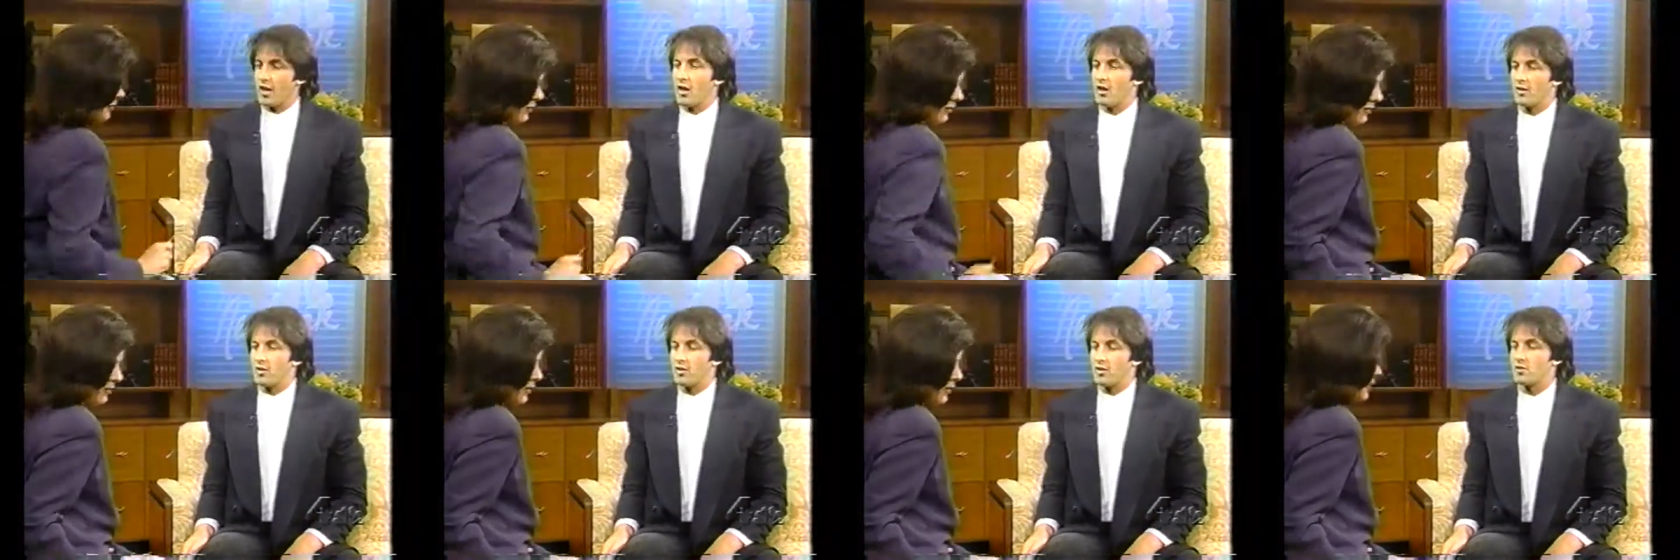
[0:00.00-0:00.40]
it
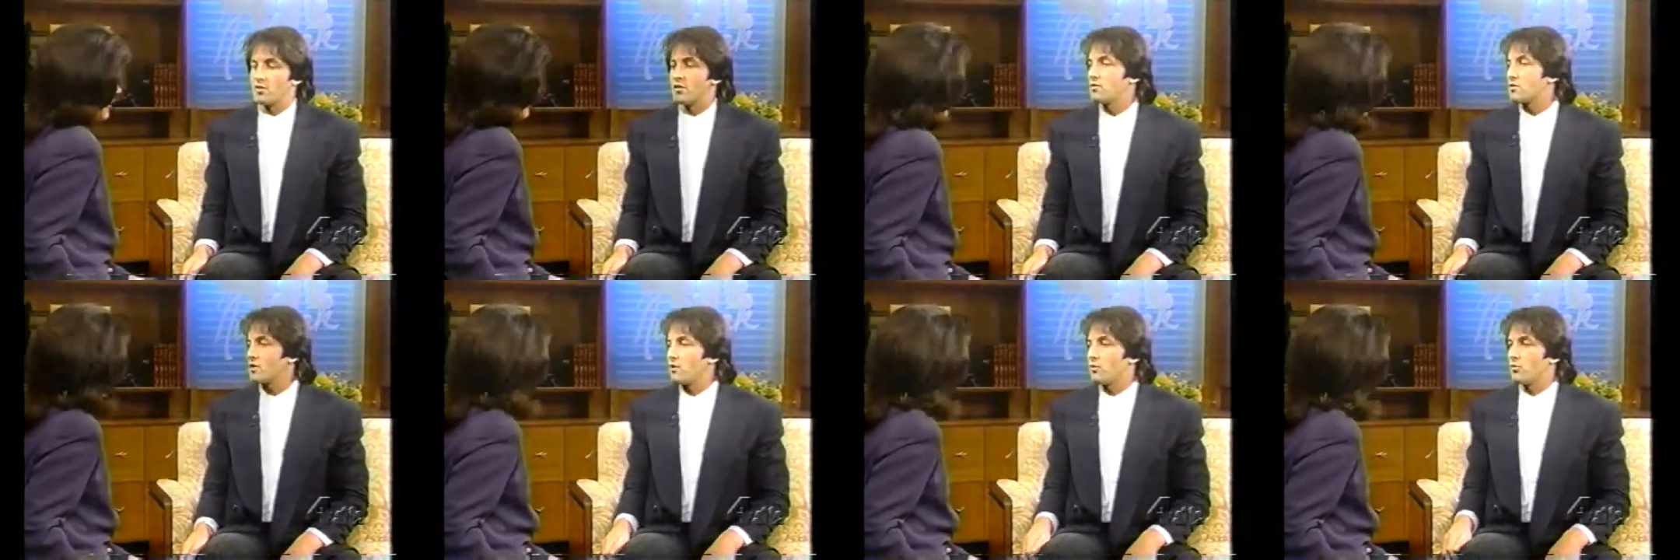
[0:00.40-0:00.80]
down like this,
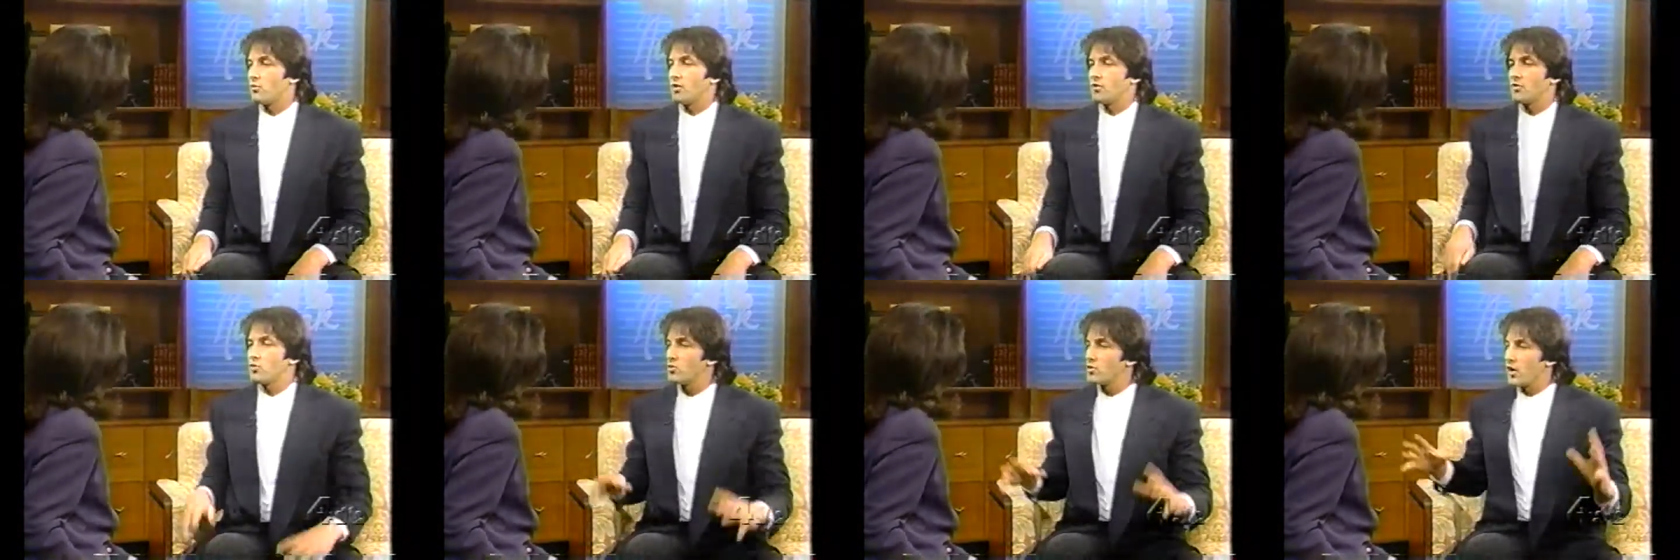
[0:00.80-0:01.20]
and just come.
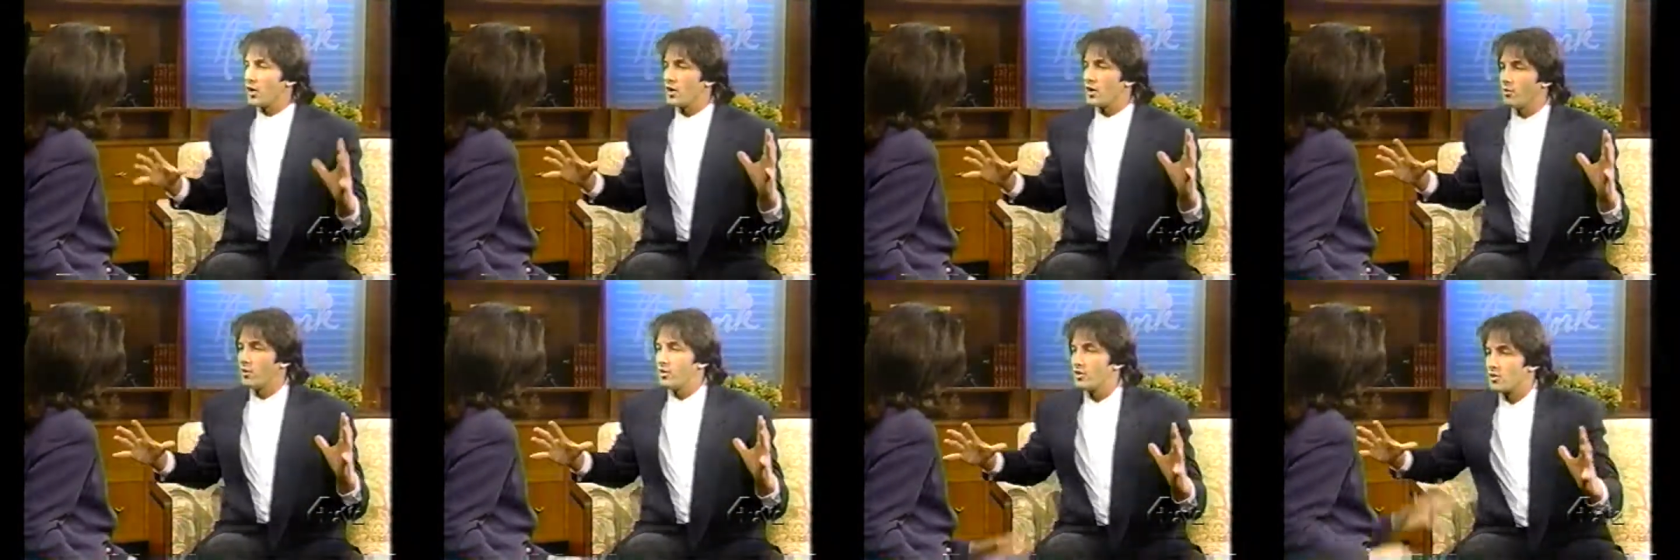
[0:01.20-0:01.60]
As soon as I
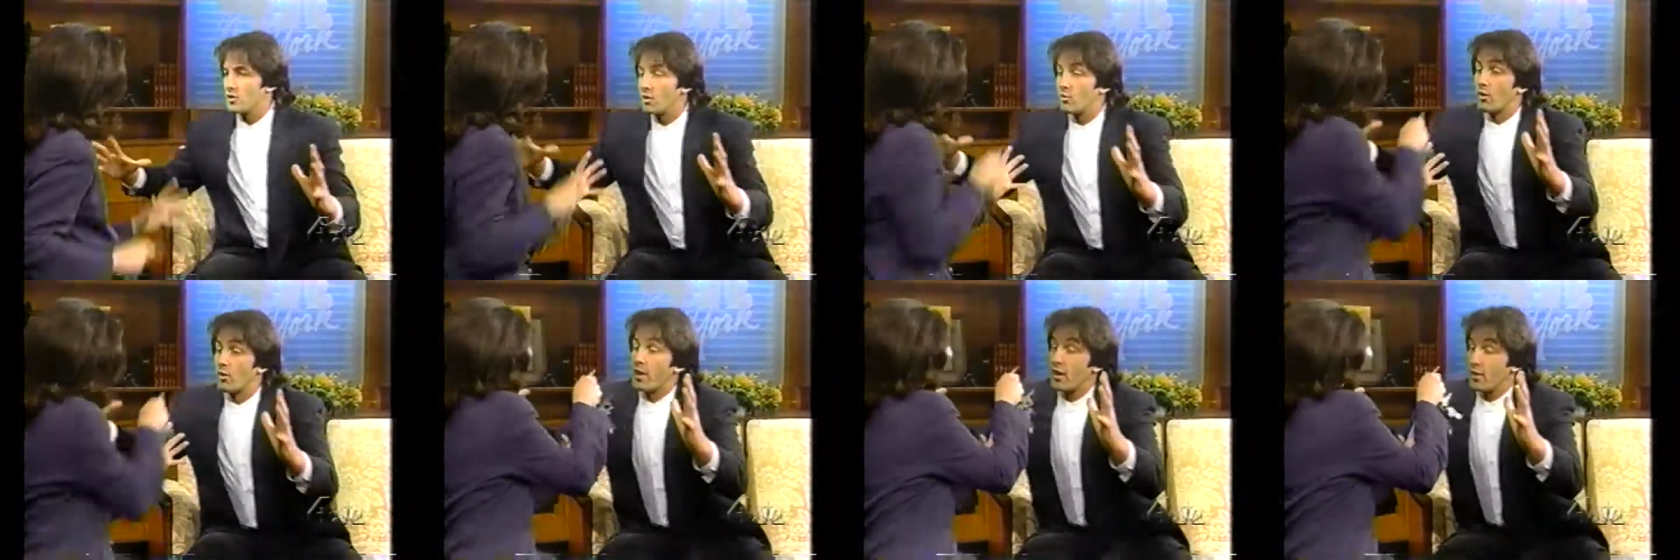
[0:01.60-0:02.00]
come in, just
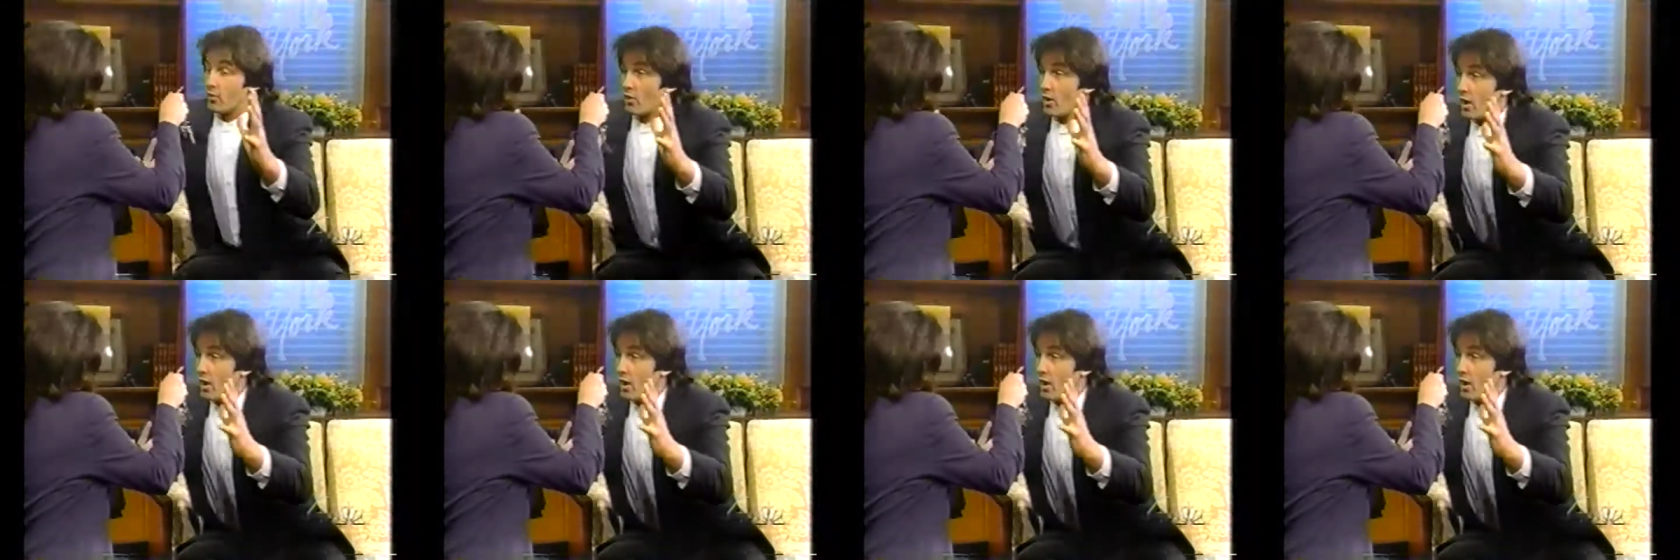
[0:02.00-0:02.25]
come right.